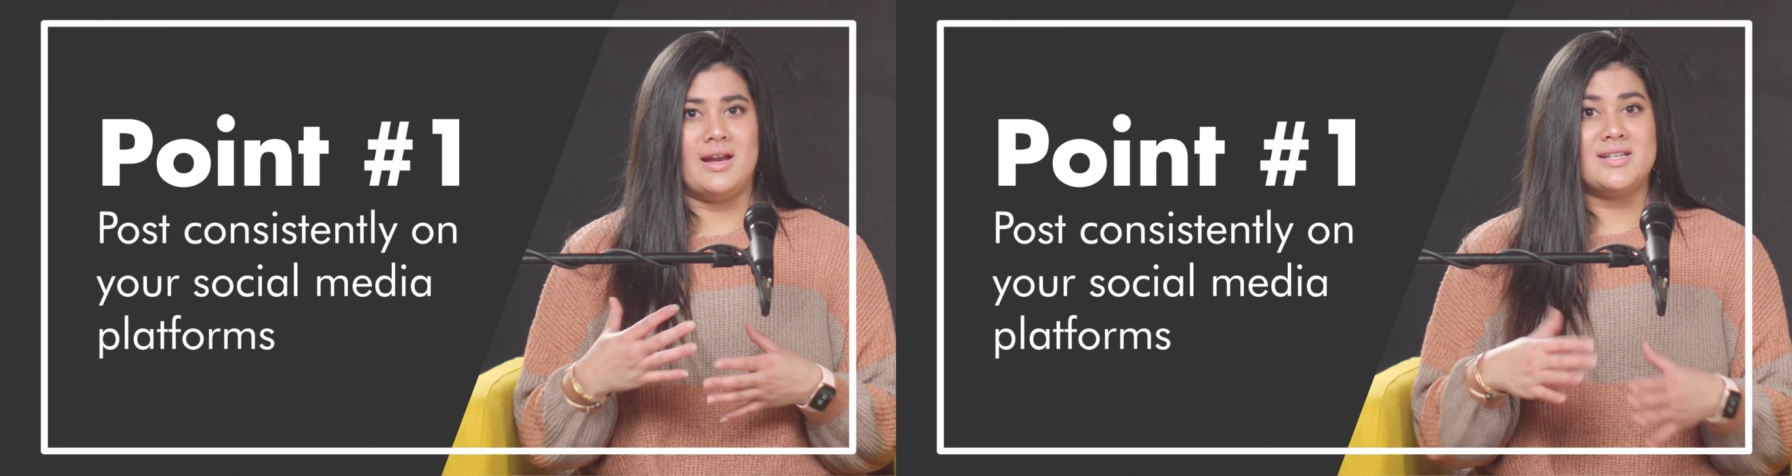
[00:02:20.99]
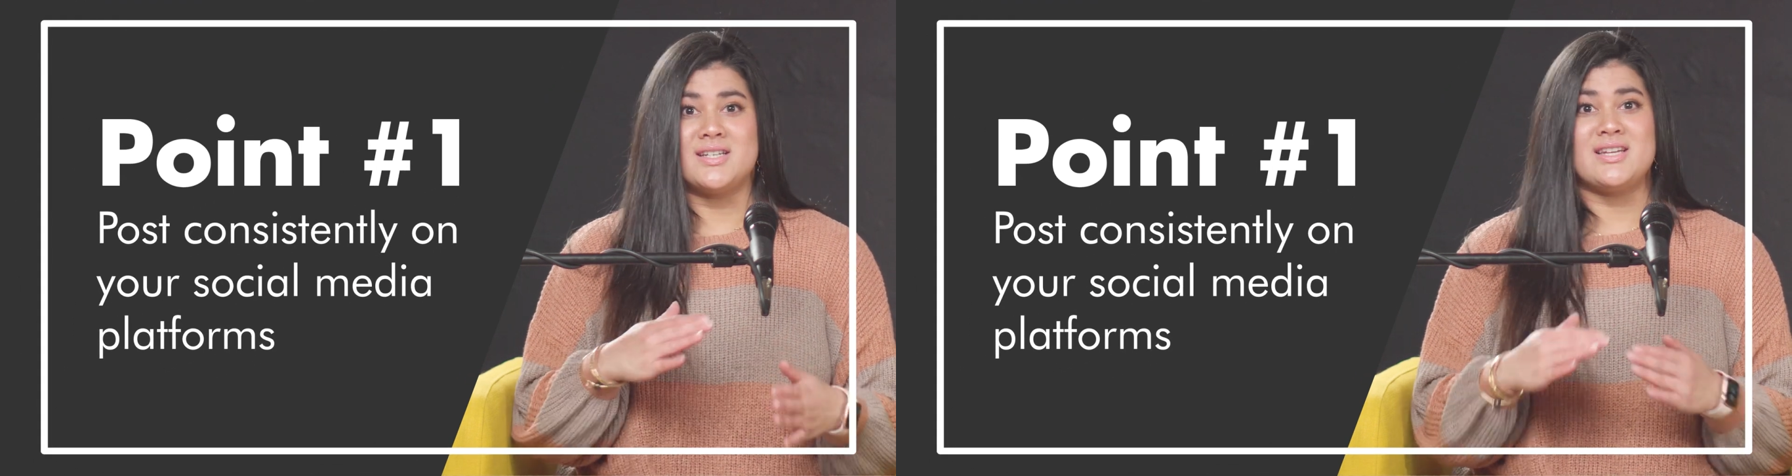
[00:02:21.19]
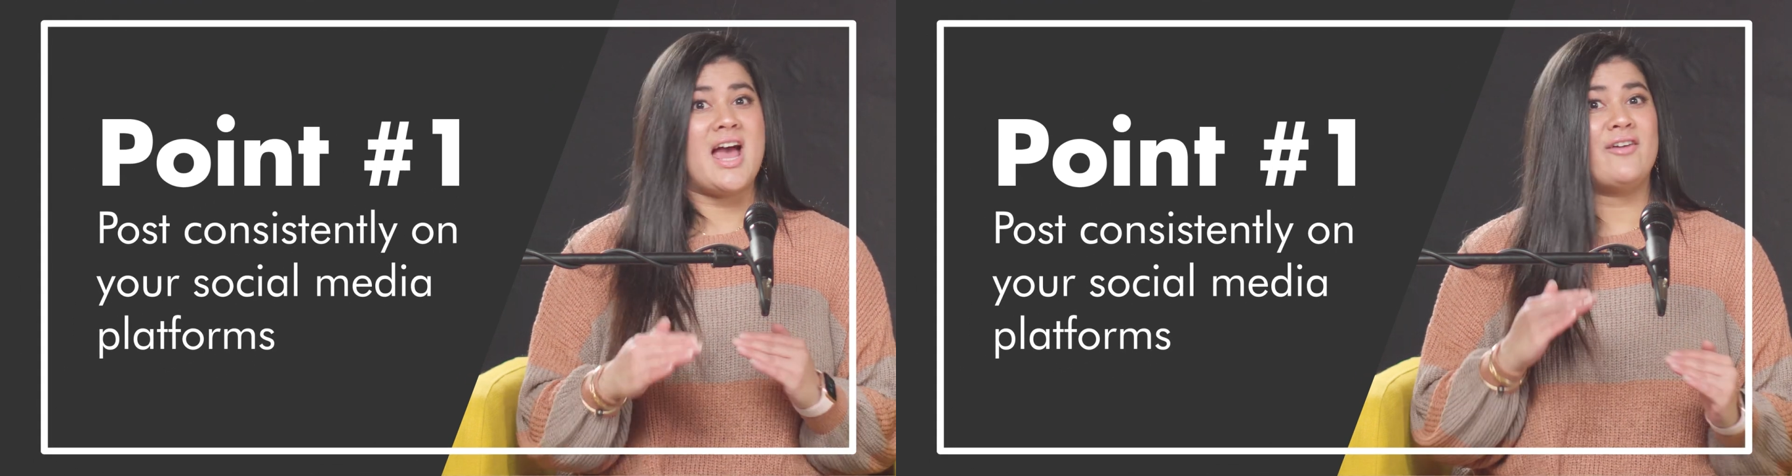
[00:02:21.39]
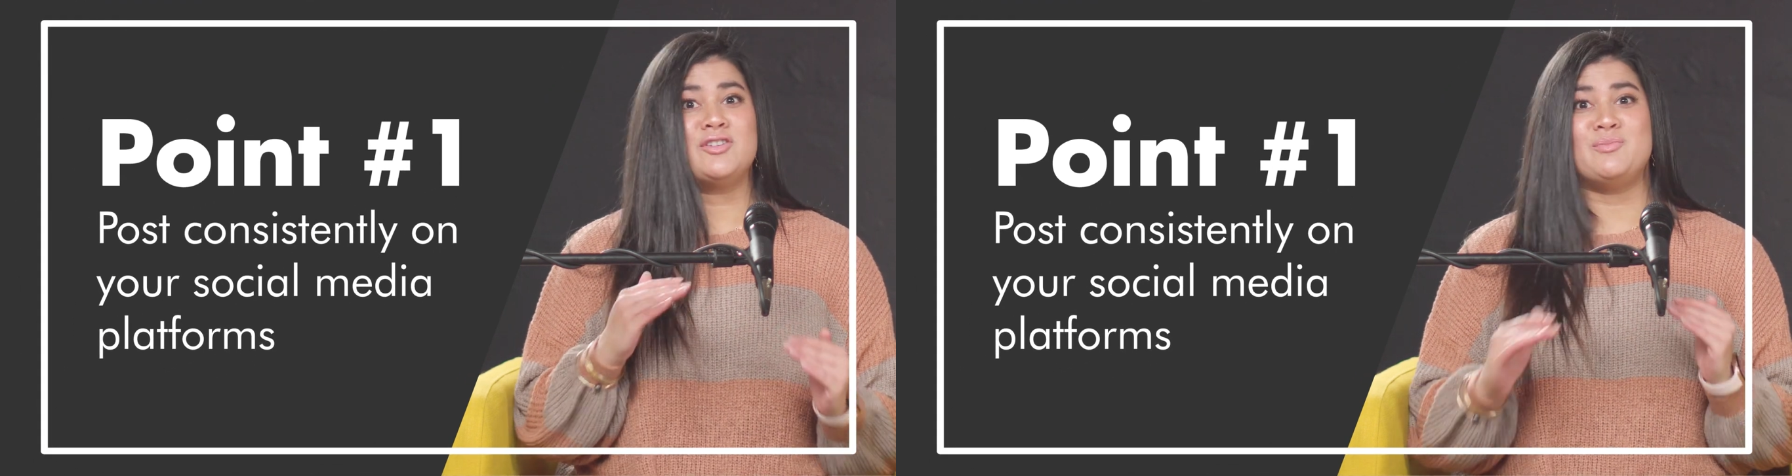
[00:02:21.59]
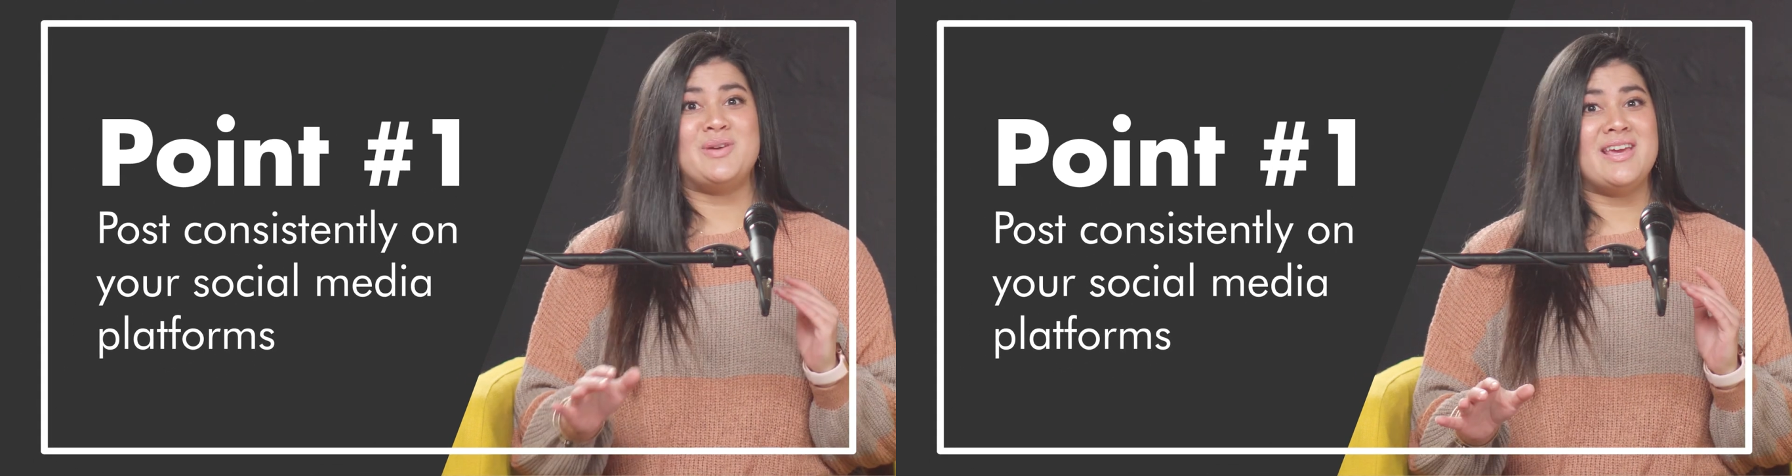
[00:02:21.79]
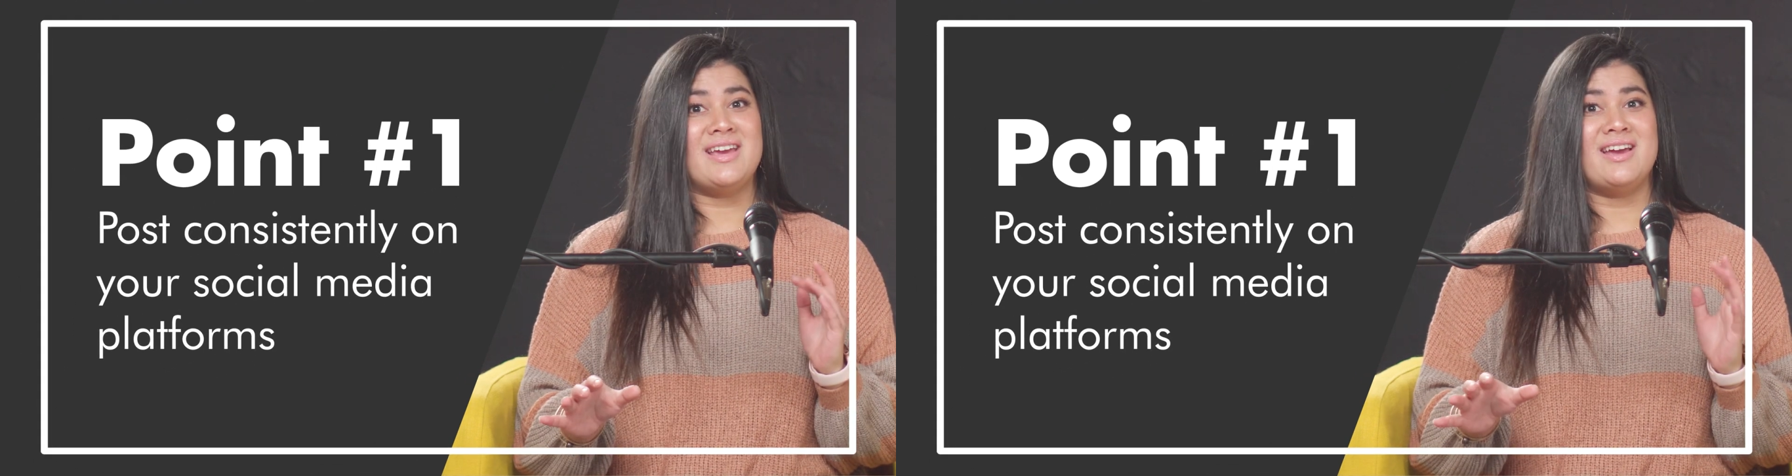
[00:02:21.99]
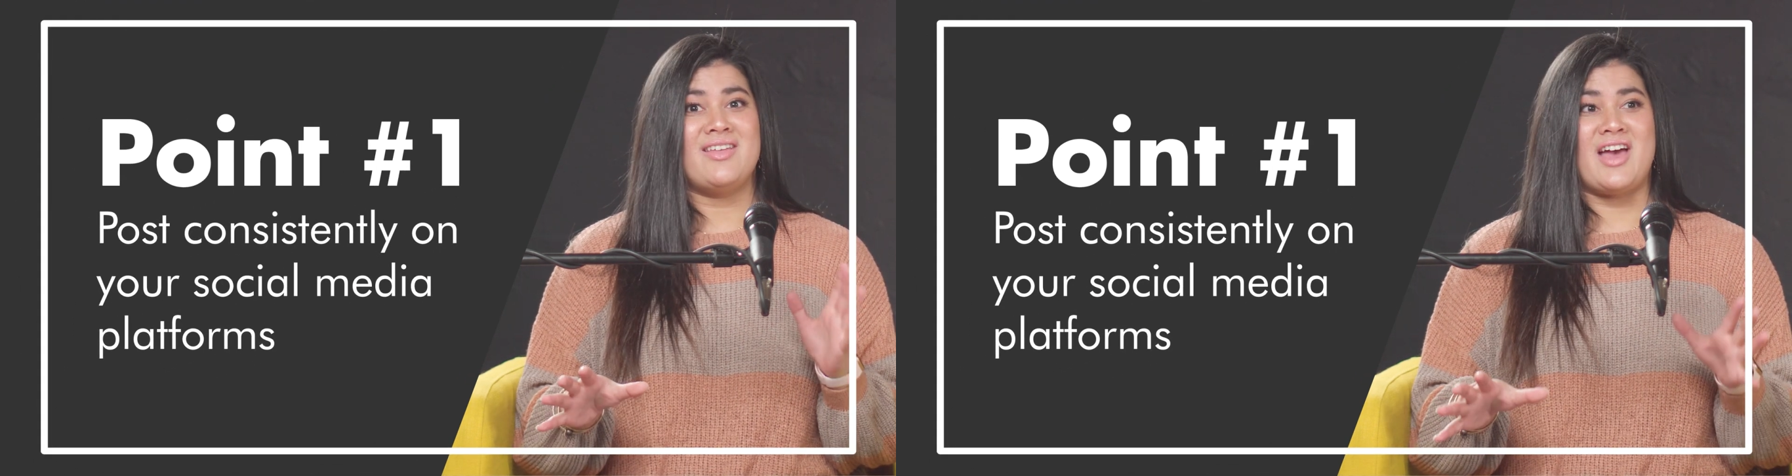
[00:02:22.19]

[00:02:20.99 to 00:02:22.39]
And it doesn't have to be